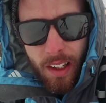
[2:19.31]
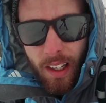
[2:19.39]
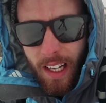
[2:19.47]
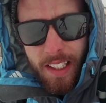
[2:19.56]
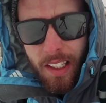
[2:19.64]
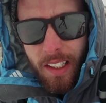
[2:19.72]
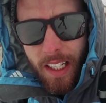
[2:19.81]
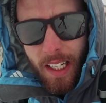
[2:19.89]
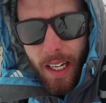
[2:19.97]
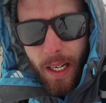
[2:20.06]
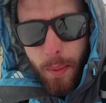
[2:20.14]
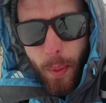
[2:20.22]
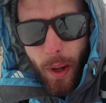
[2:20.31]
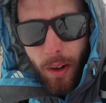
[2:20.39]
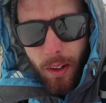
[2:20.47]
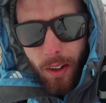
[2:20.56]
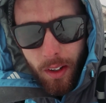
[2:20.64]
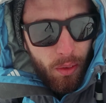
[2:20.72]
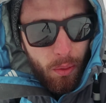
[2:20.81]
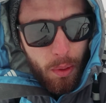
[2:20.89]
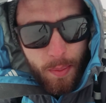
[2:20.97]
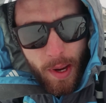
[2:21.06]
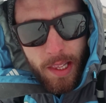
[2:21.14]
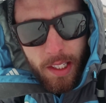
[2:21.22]
It didn't get any better. We
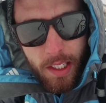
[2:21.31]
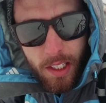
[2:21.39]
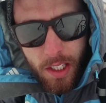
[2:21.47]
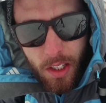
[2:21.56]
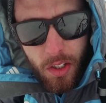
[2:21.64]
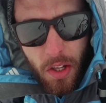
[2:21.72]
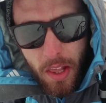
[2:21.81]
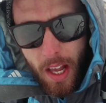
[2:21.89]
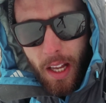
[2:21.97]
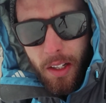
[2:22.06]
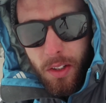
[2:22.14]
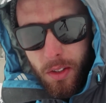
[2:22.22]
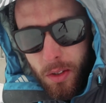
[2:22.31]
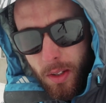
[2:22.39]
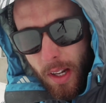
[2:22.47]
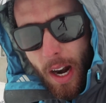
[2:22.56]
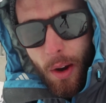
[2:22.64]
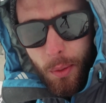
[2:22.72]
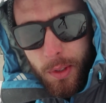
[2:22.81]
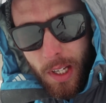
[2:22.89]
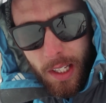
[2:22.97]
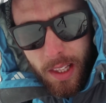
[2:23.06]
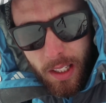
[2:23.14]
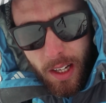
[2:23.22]
made the decision then that I would
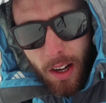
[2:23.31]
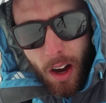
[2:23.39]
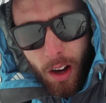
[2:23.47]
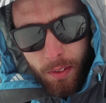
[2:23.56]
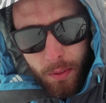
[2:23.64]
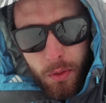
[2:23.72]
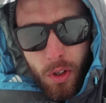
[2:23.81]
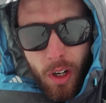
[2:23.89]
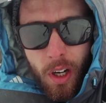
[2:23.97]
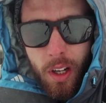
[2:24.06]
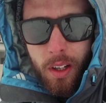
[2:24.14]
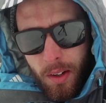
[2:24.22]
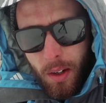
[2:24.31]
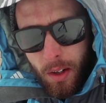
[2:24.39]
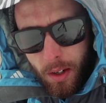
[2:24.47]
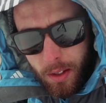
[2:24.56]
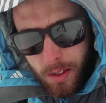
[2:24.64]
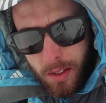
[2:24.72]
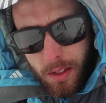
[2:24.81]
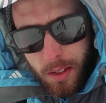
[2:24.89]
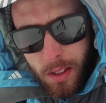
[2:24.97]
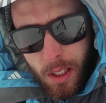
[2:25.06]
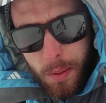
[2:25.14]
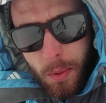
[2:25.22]
take the day off of training. The
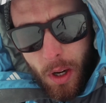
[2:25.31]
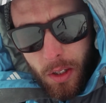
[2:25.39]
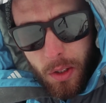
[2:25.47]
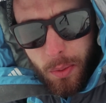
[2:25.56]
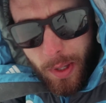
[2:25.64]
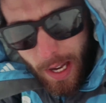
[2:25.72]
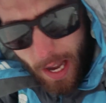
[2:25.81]
team doctor we